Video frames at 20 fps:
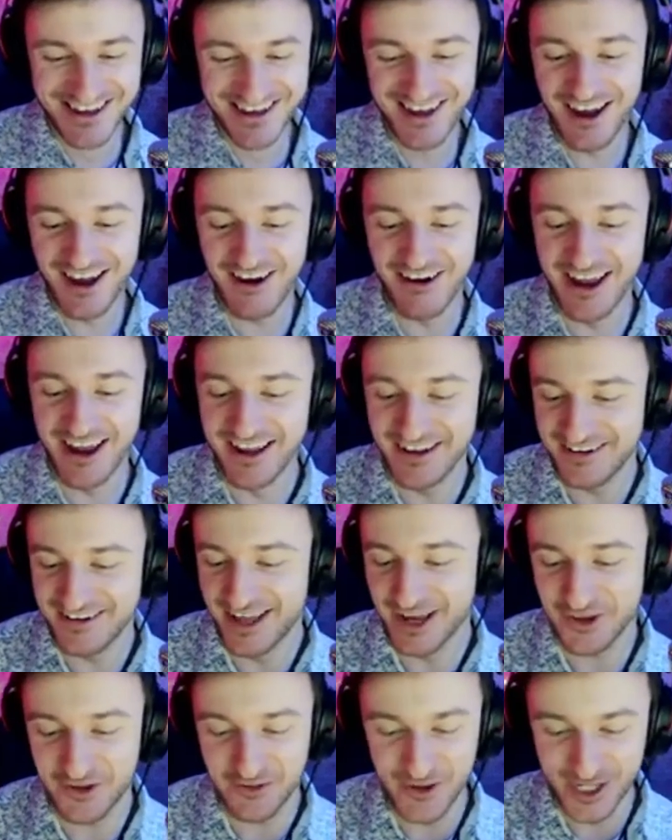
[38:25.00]
All right,
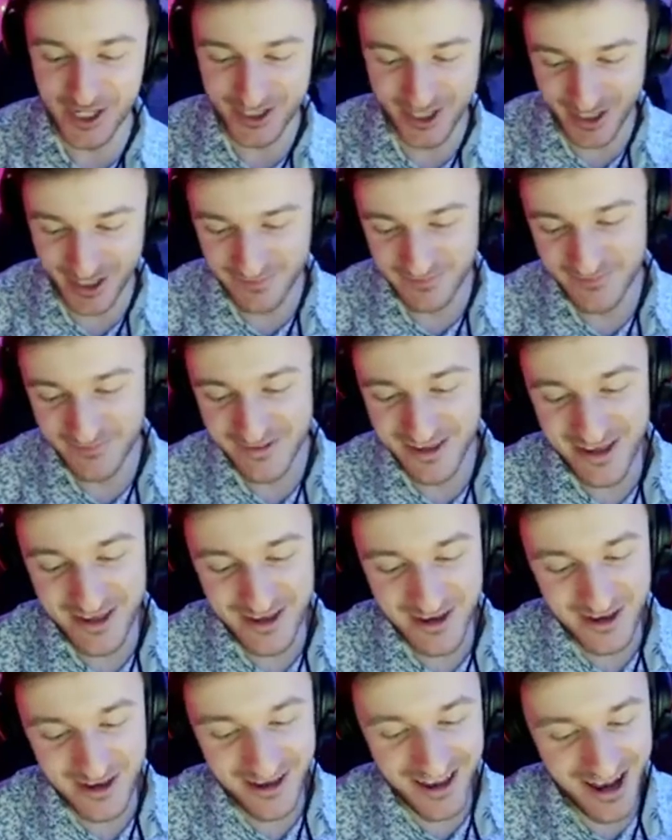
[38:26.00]
next question.
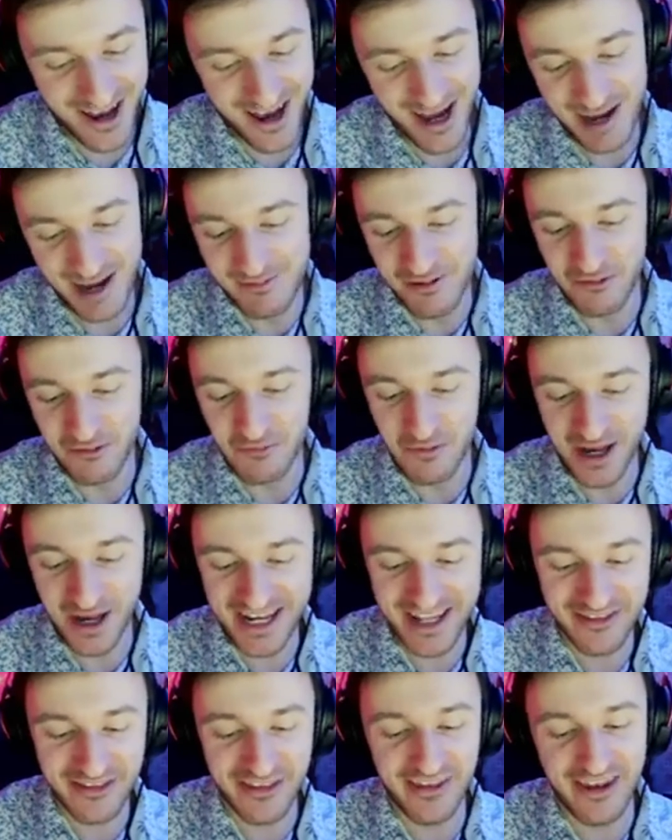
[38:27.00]
What
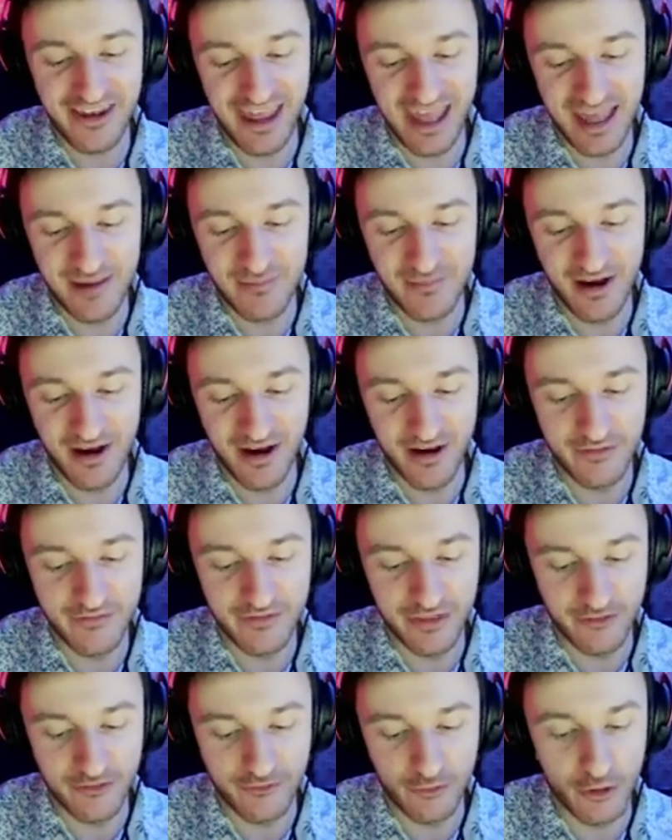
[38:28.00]
is the name of
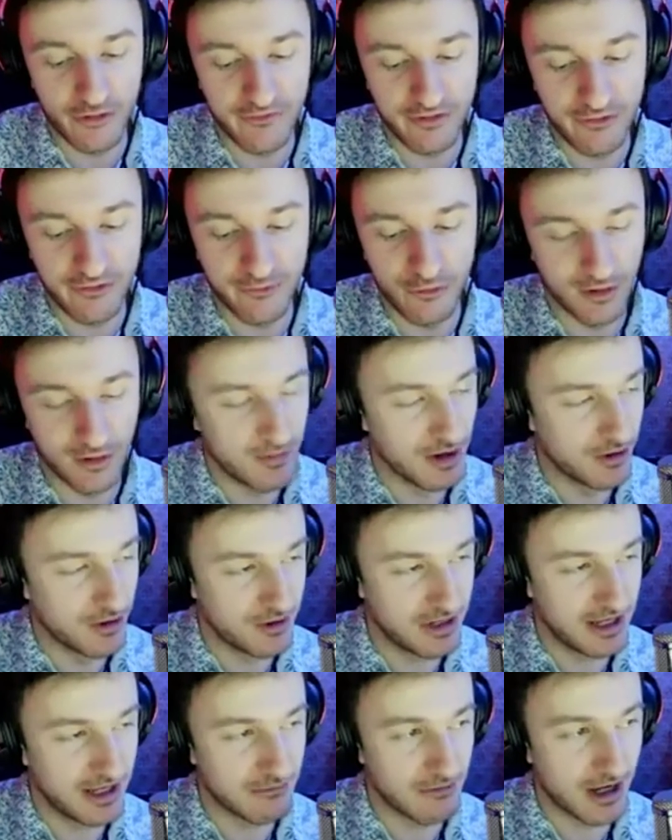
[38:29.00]
the 4v4 mode
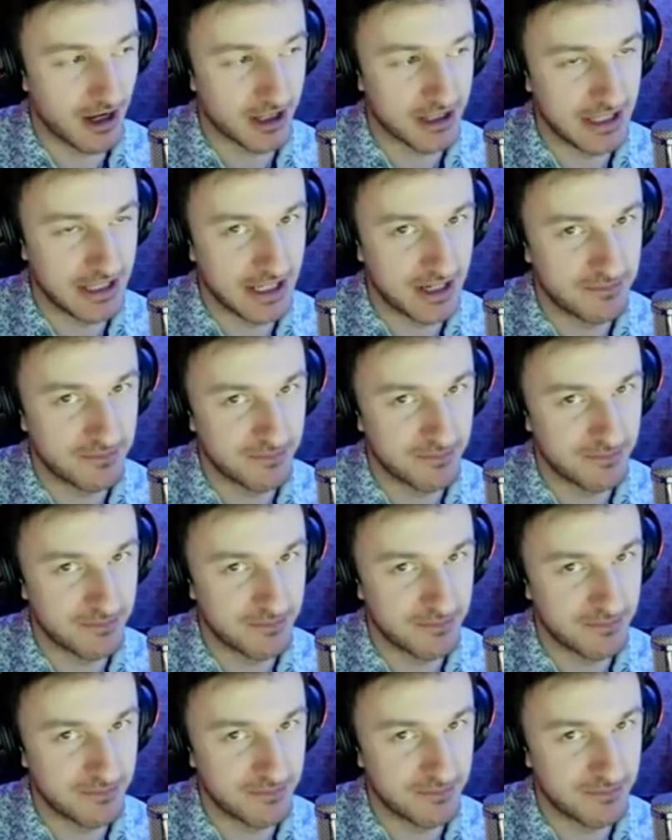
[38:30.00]
in Rocket League?